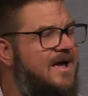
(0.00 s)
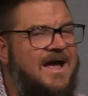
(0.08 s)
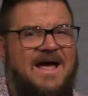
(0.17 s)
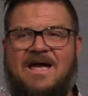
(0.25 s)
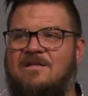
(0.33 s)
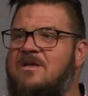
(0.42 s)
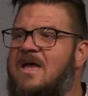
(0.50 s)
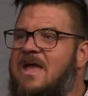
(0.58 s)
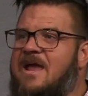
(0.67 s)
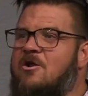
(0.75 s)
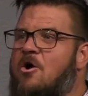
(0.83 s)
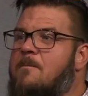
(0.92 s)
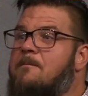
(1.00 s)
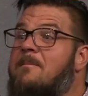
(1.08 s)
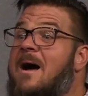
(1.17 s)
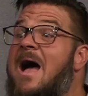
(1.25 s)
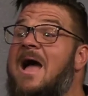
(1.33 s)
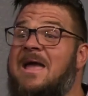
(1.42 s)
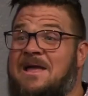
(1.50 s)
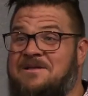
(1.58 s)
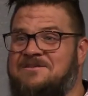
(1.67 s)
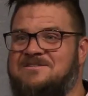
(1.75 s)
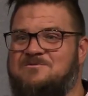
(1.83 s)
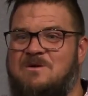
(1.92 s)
And in our minds,